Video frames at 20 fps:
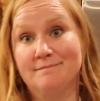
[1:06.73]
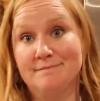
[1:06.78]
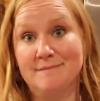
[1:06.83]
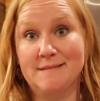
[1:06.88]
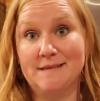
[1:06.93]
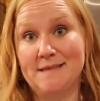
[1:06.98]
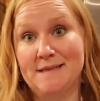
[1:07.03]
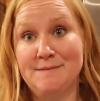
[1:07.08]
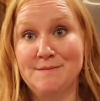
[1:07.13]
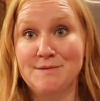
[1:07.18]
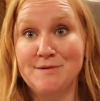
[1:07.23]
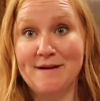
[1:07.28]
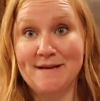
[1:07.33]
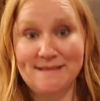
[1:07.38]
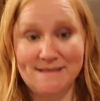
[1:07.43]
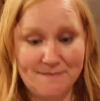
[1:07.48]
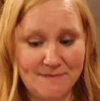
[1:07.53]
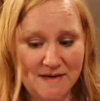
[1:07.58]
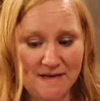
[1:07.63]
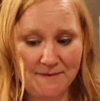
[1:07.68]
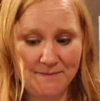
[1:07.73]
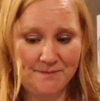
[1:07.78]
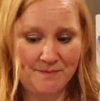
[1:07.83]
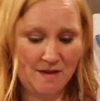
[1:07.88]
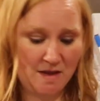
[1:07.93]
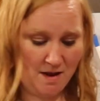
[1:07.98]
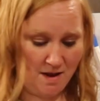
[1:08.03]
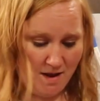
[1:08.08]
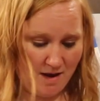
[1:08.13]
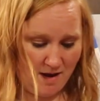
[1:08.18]
Seems right to me.
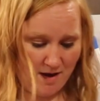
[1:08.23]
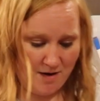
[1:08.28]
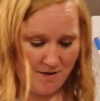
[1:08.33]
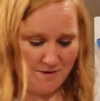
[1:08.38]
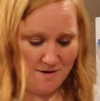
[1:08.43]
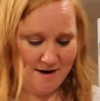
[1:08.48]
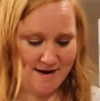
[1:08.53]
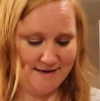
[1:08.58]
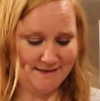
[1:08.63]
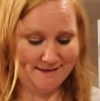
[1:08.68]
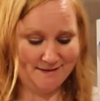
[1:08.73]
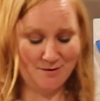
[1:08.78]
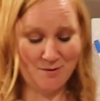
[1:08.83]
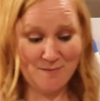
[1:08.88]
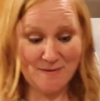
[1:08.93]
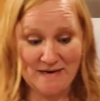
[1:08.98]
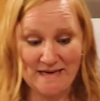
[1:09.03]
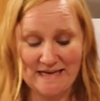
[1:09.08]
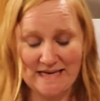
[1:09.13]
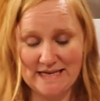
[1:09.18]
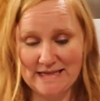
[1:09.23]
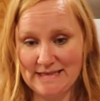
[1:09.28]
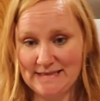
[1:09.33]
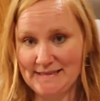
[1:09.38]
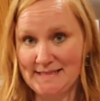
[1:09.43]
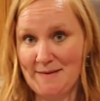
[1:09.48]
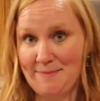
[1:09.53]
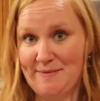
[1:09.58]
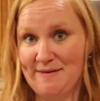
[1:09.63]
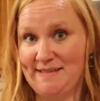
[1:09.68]
All right, so I'm gonna heat
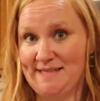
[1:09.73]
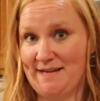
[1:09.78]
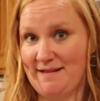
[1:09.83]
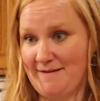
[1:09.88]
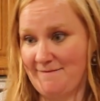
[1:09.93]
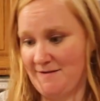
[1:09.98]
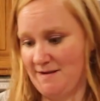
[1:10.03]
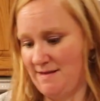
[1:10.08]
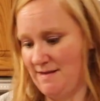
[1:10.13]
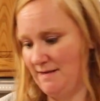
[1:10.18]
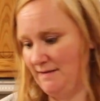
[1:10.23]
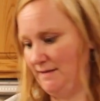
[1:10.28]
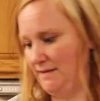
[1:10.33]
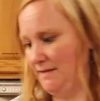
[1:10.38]
this up until everything